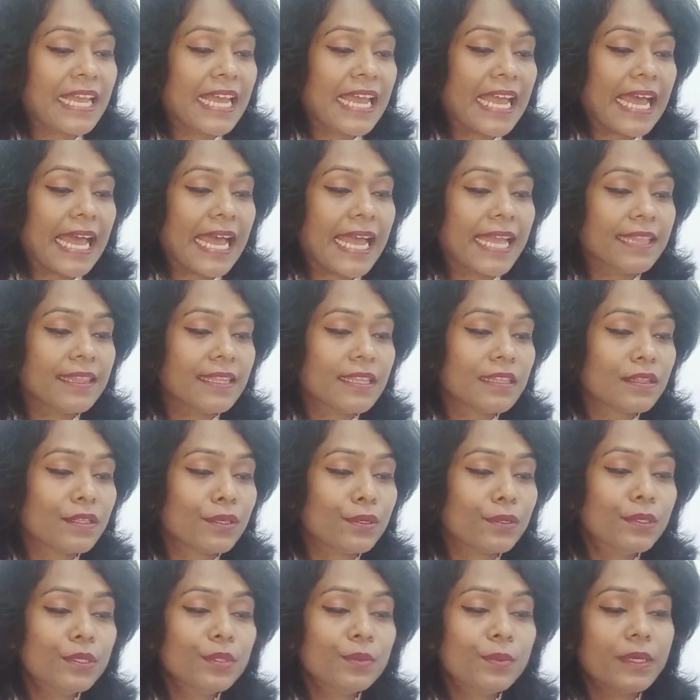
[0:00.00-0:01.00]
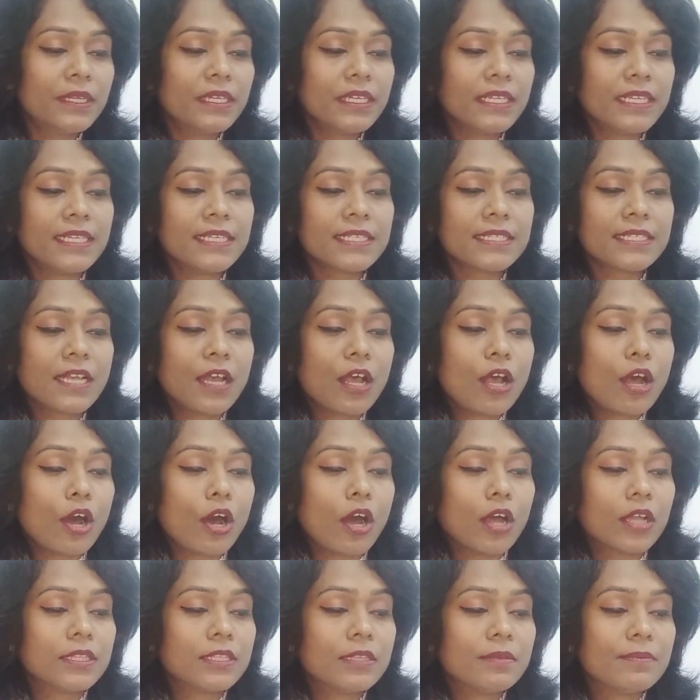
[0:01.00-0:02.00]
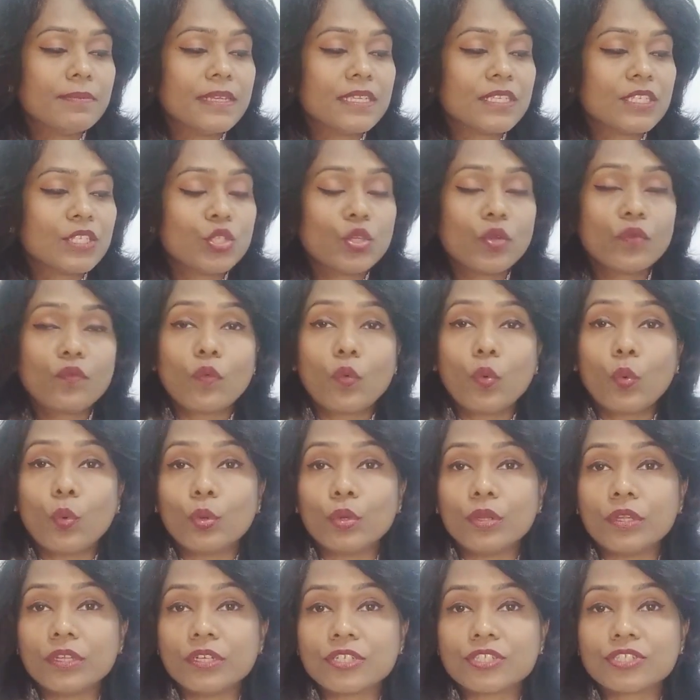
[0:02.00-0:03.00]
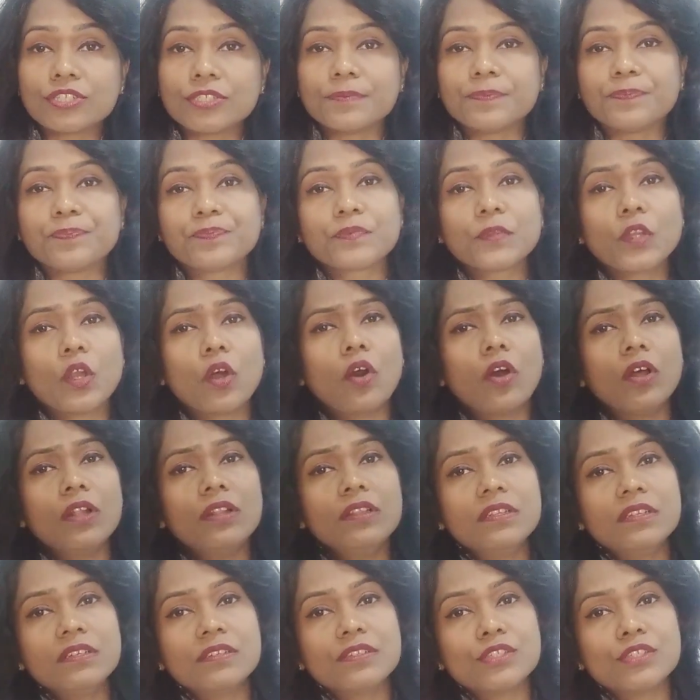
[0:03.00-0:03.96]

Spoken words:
And the third one is on the basis of ownership. All the